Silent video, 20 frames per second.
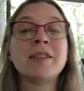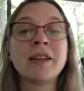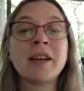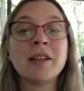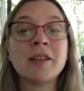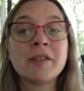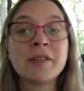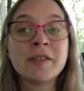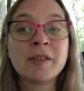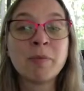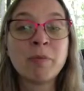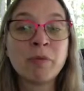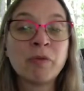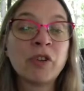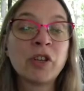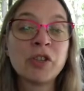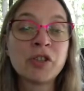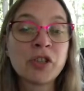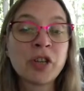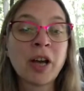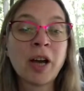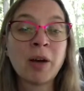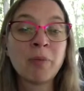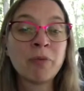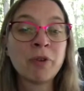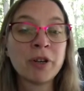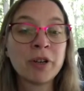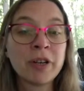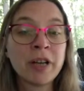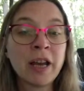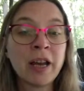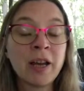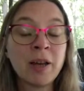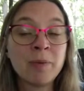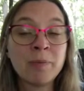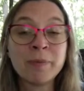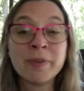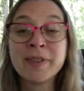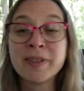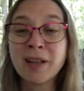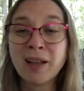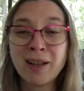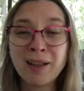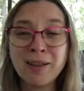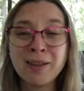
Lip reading: tell us some of your chapter names.